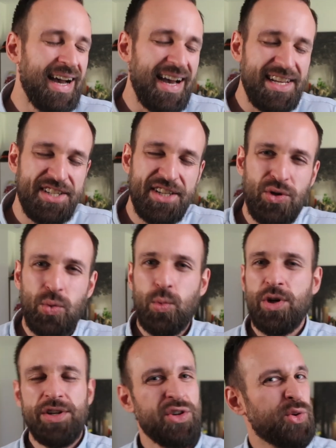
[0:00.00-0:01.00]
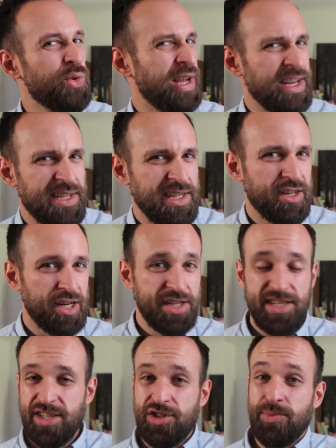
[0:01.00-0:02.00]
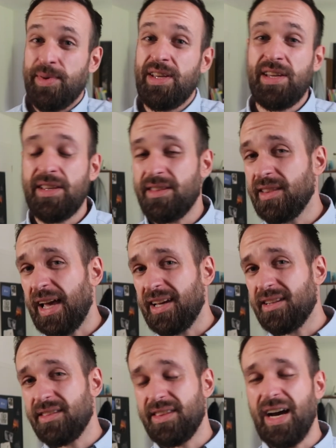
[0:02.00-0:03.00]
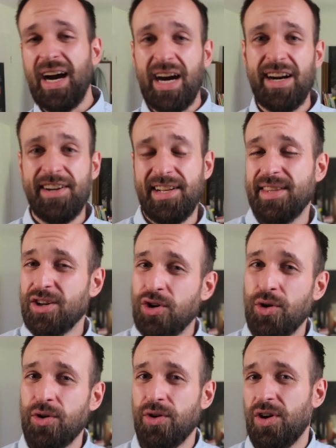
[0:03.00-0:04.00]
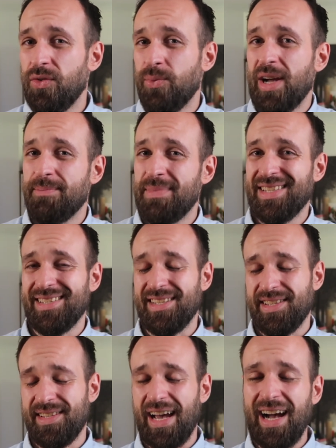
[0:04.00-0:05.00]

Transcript: I don't want creating content to be like the heart and the core of my business.